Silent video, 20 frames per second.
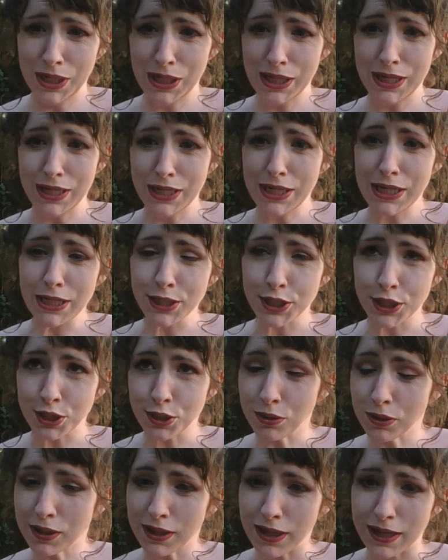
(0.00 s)
in
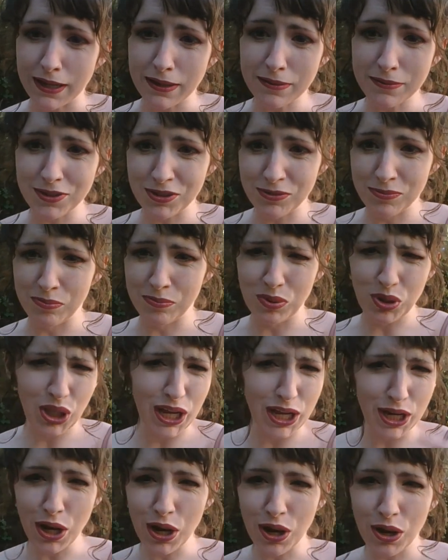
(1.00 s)
history, like
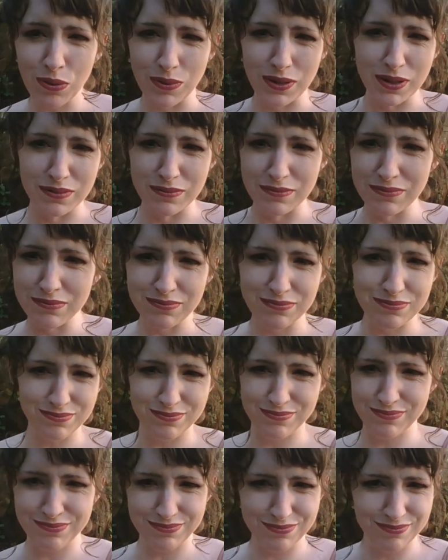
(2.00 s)
Plato and
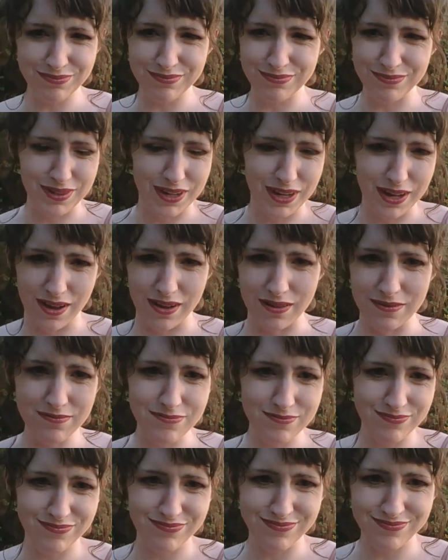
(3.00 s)
uh,
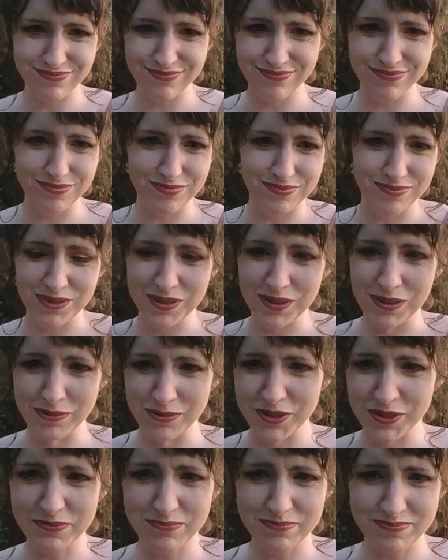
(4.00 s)

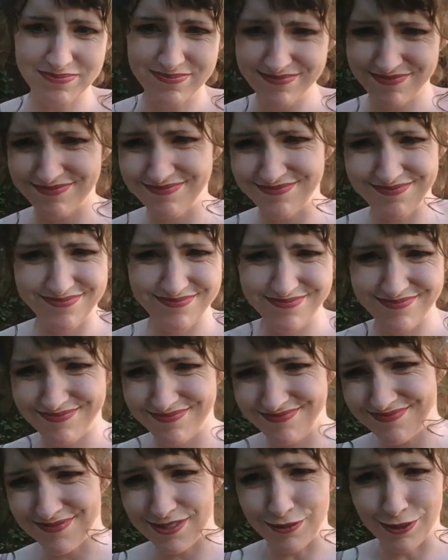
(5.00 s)
those
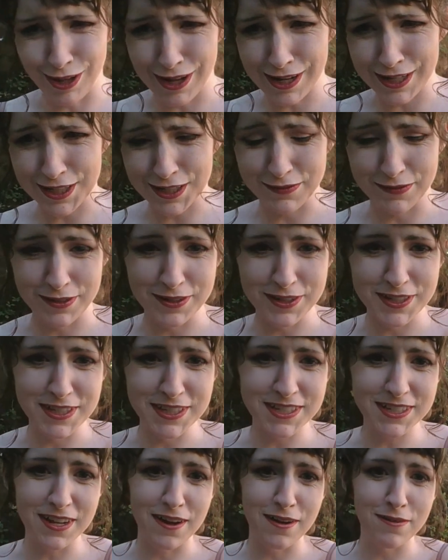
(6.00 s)
philosophers and
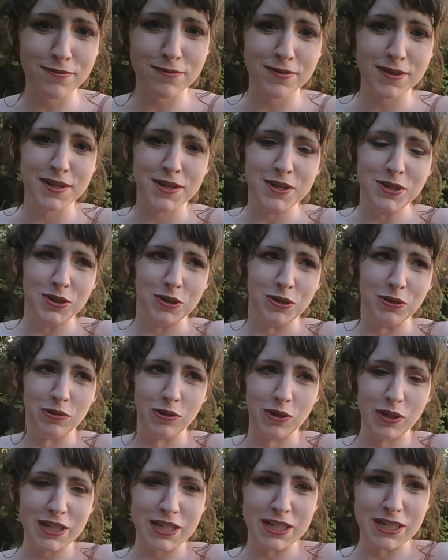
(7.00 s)
stuff who
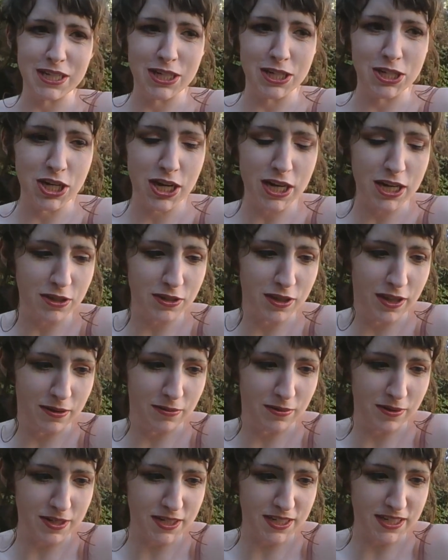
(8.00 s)
looked into gender, they
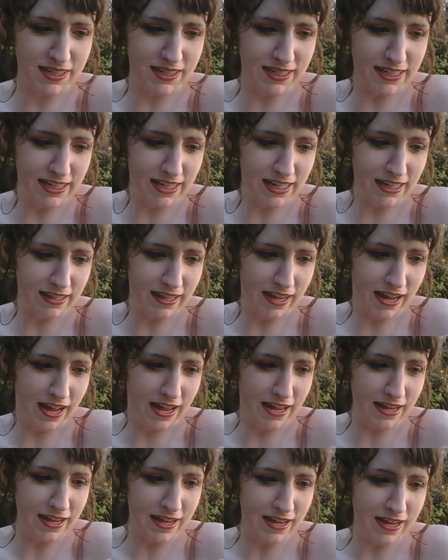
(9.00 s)
were seeing
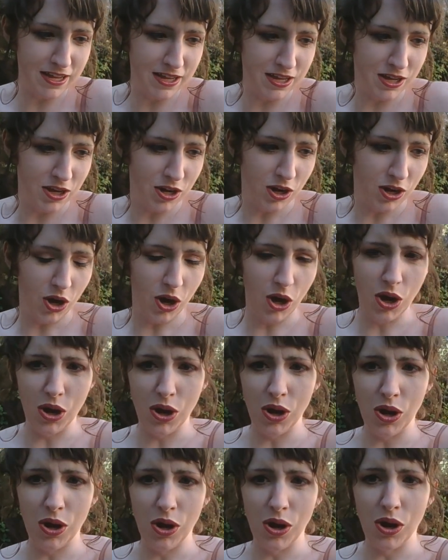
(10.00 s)
that,
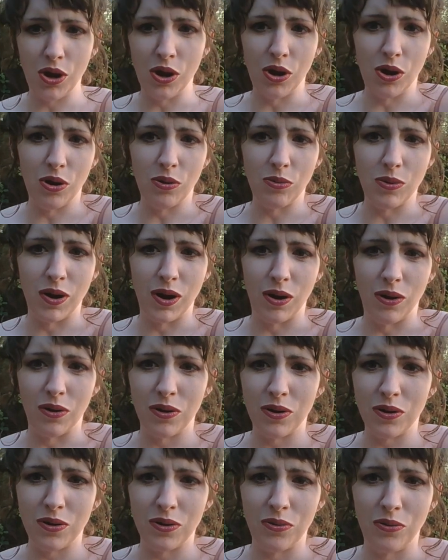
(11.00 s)
oh well,
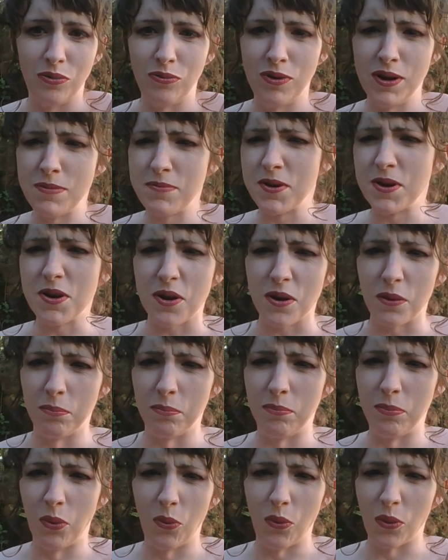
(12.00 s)
women are
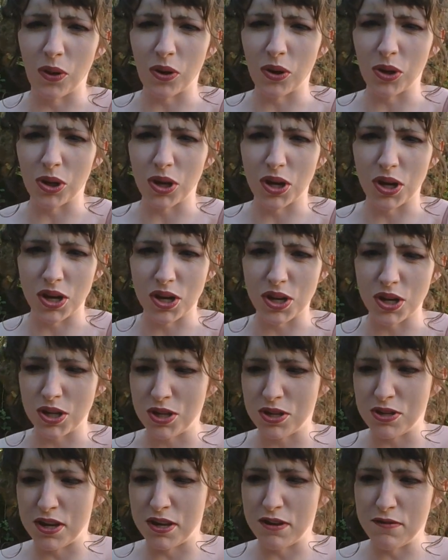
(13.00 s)
born
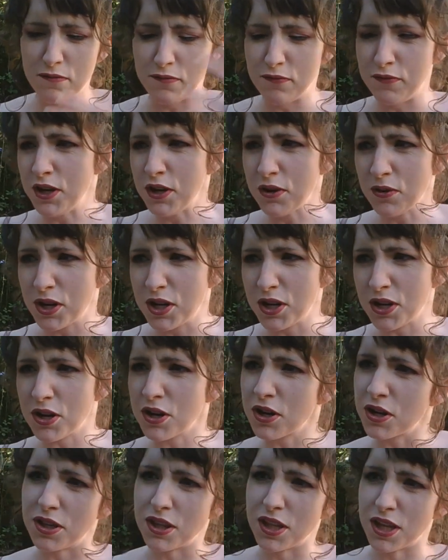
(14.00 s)

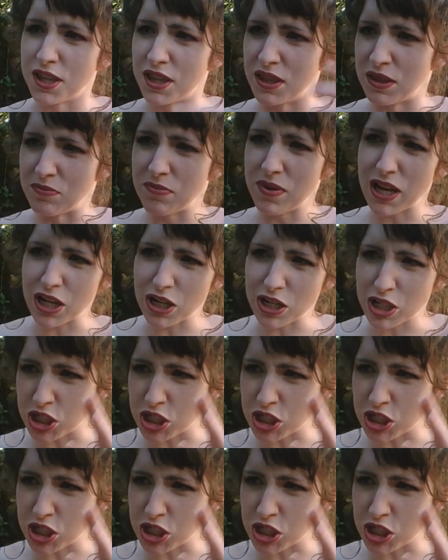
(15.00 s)
inferior and then men are